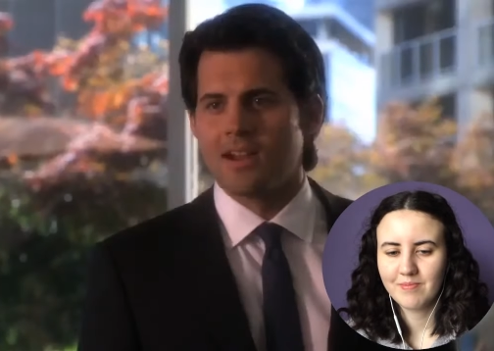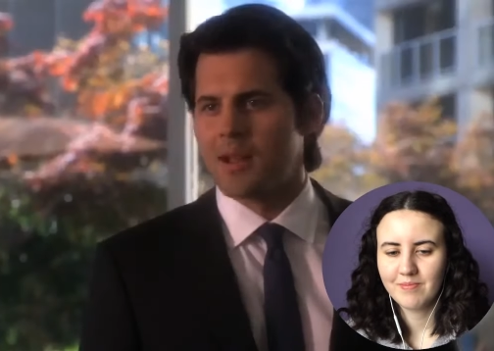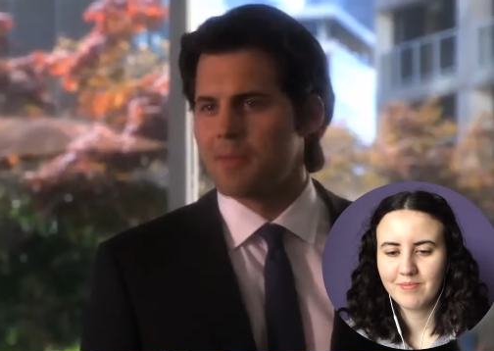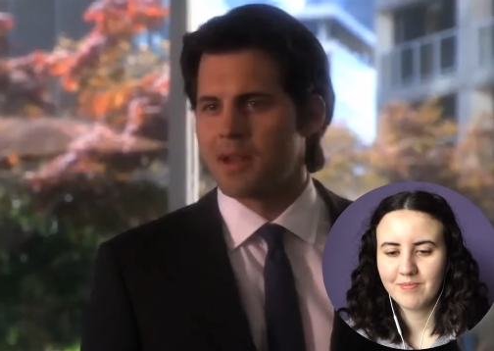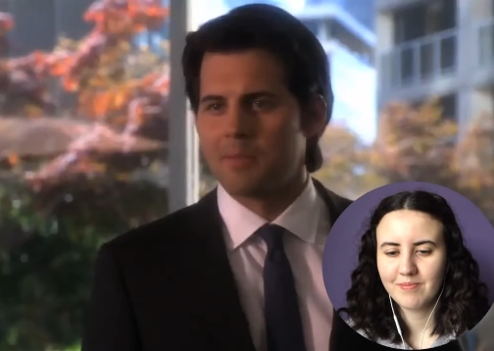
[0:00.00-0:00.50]
Speaker 1: You know,
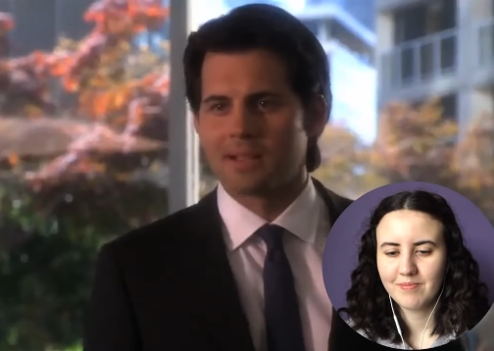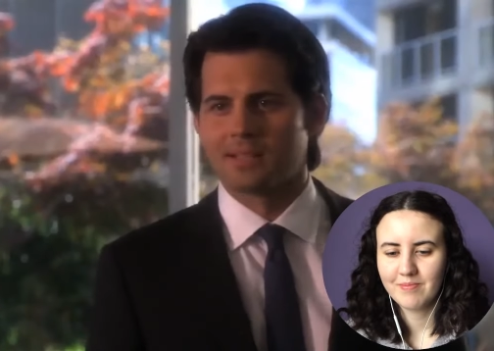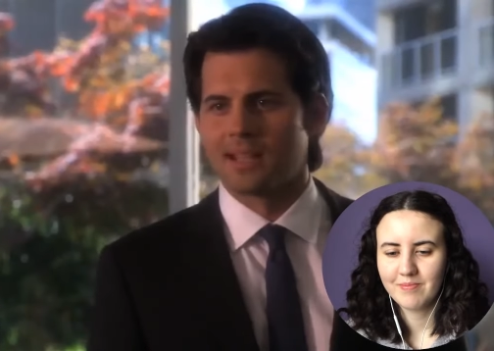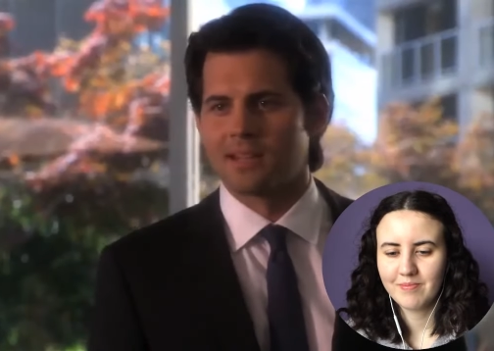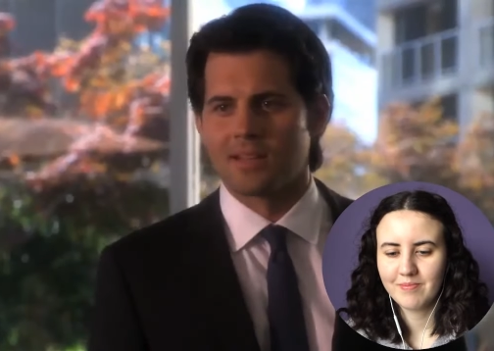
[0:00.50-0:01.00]
and I'm not about
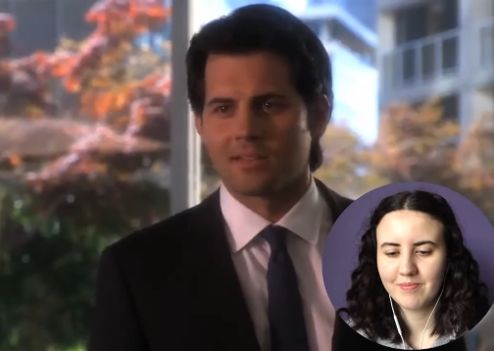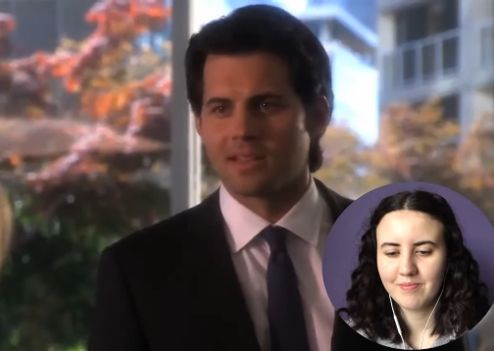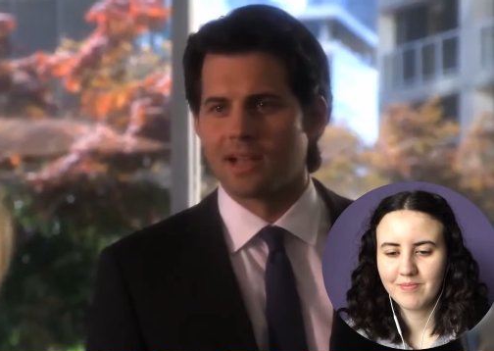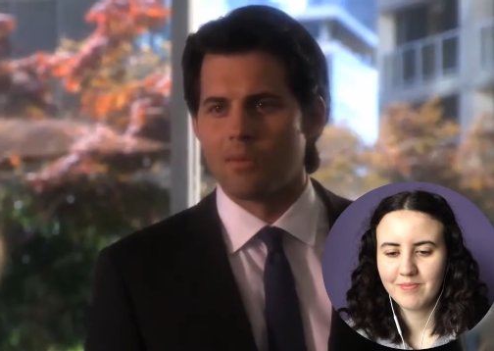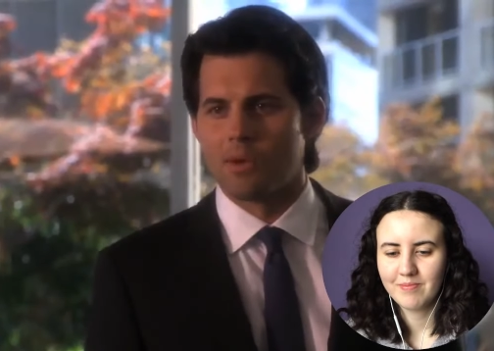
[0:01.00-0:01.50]
to let another
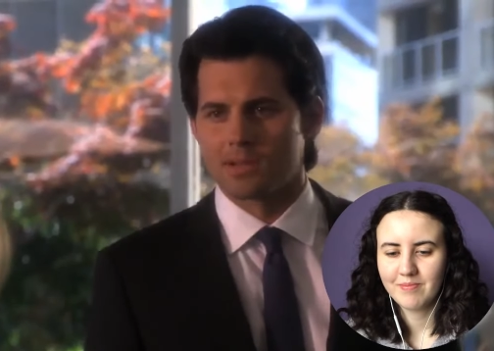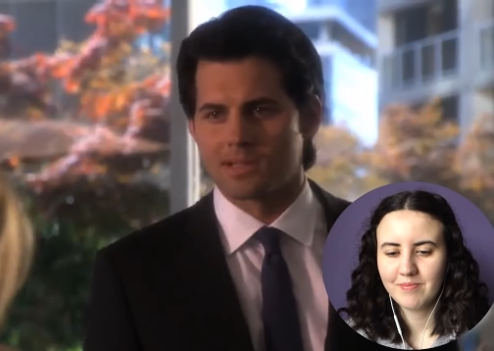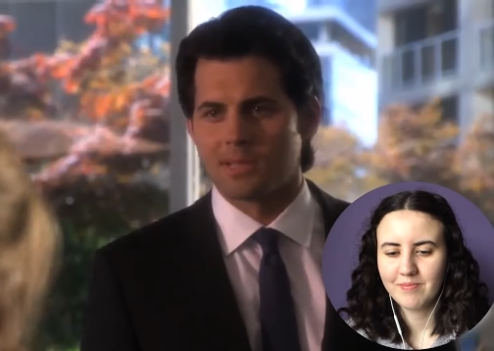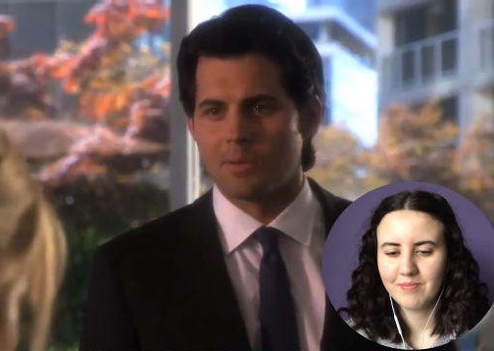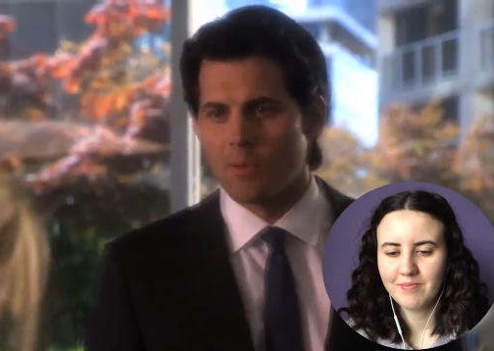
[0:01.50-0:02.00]
thing I want
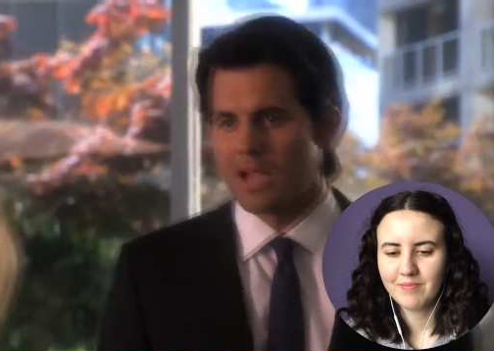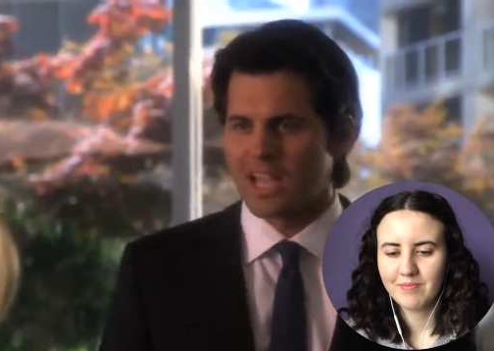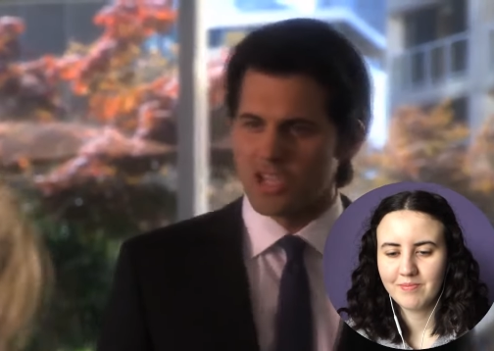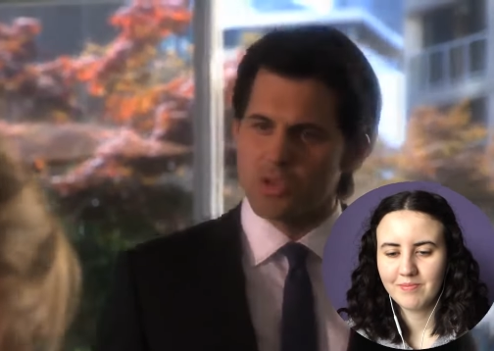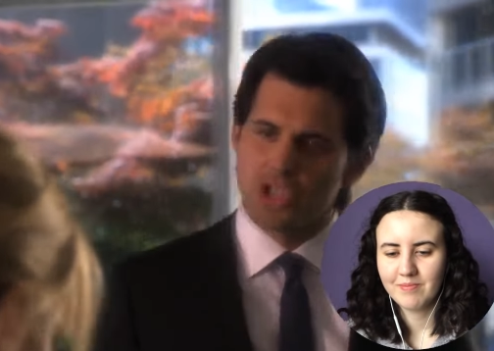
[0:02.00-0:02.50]
slip away,
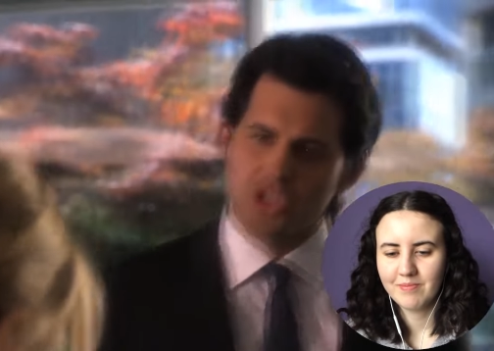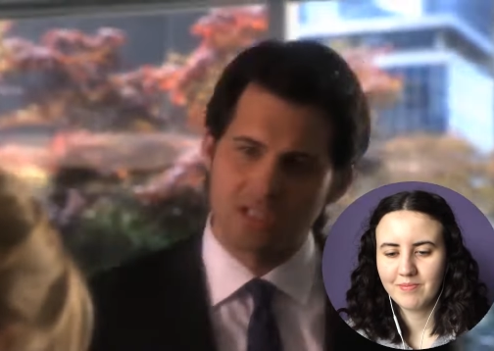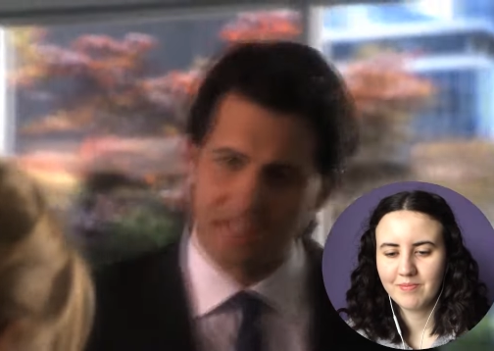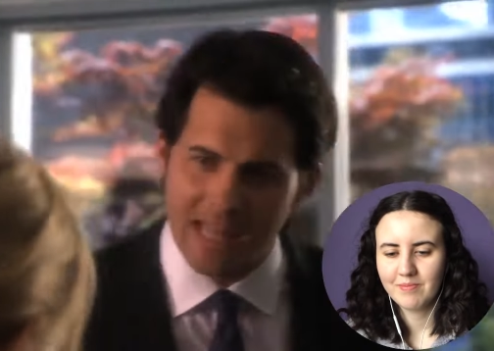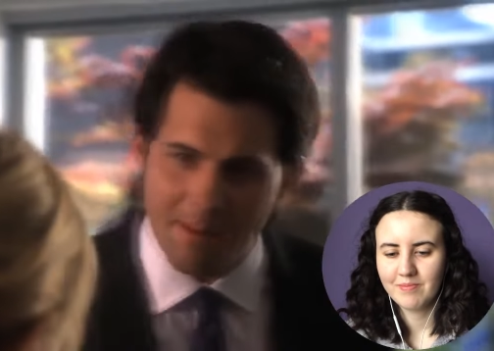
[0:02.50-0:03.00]
and you
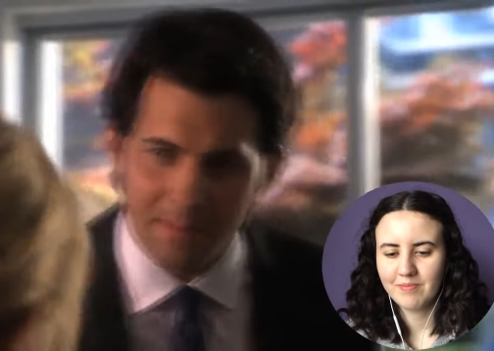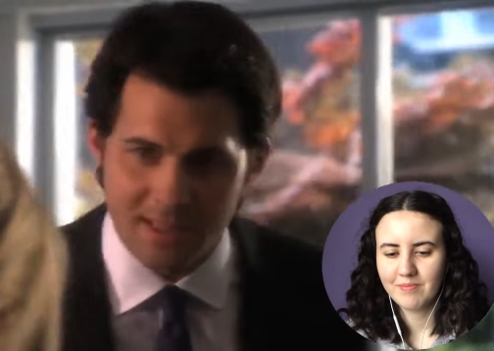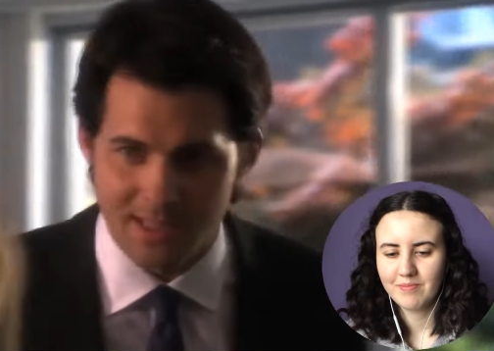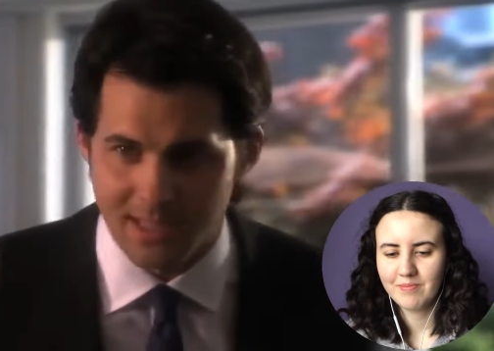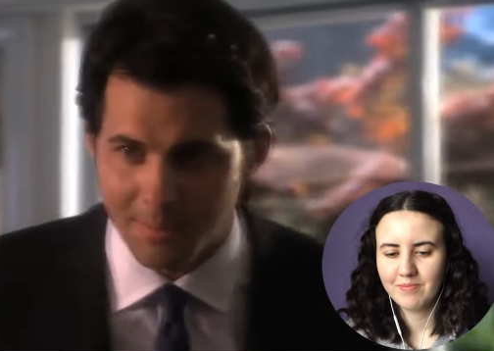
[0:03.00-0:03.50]
shouldn't let
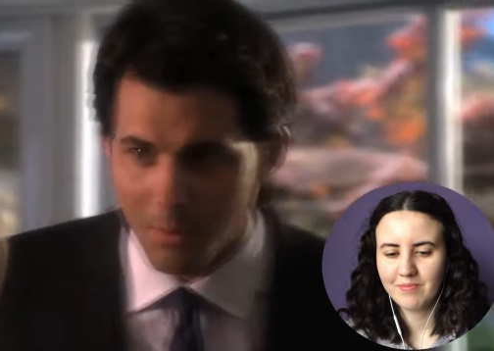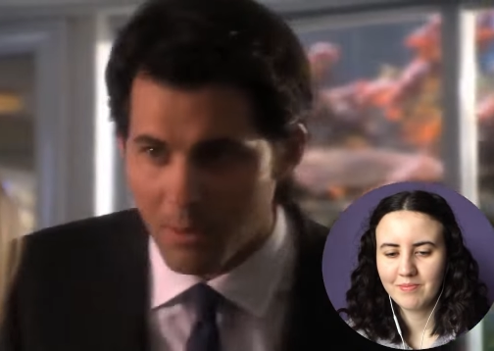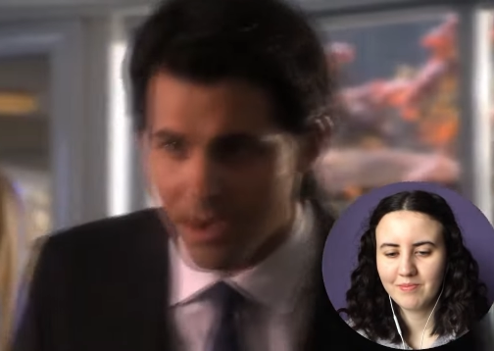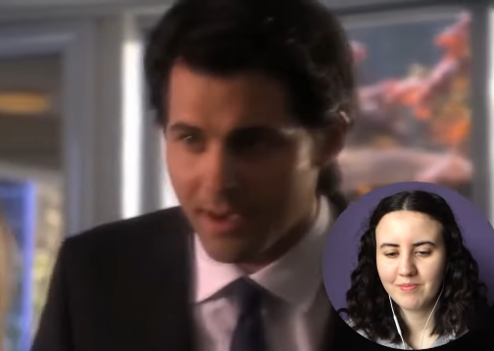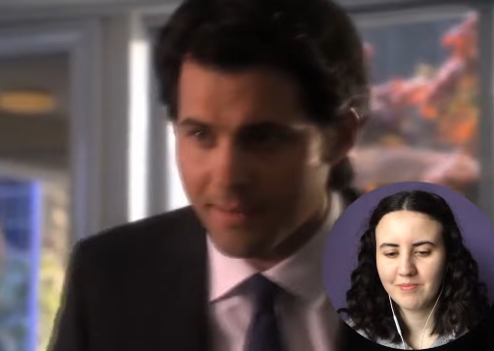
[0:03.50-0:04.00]
me slip
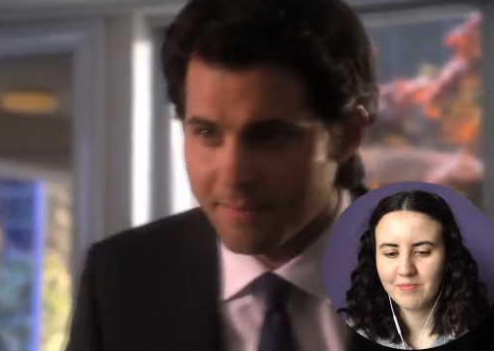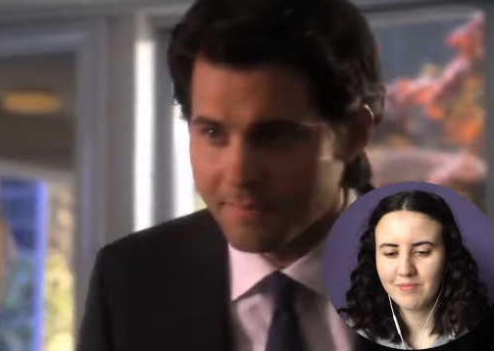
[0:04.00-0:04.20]
away.